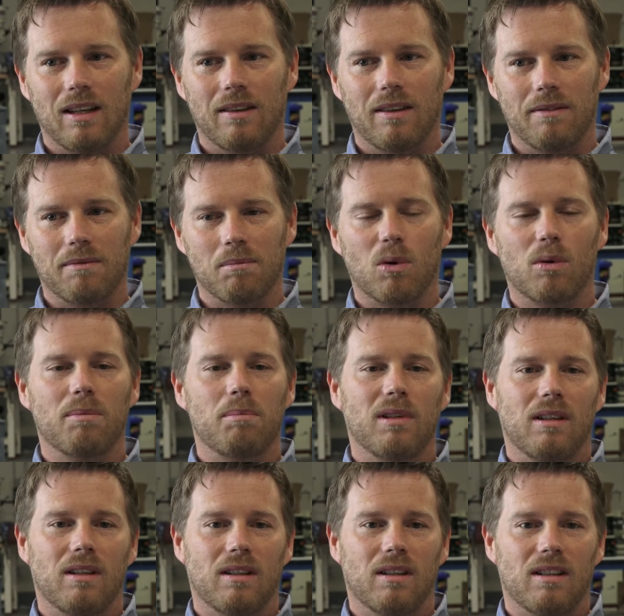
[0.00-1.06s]
they've more
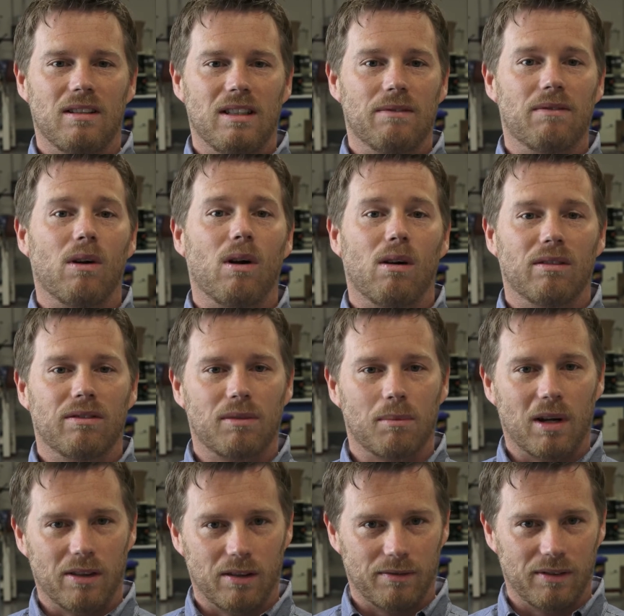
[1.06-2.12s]
been evolved from
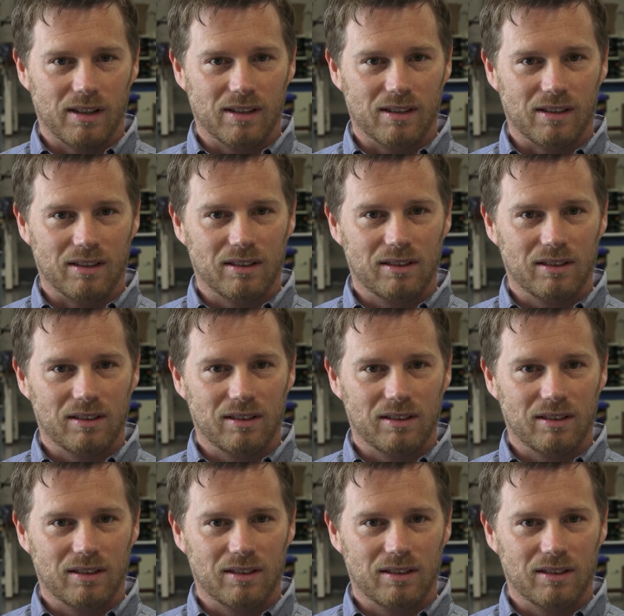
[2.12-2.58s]
other vehicles.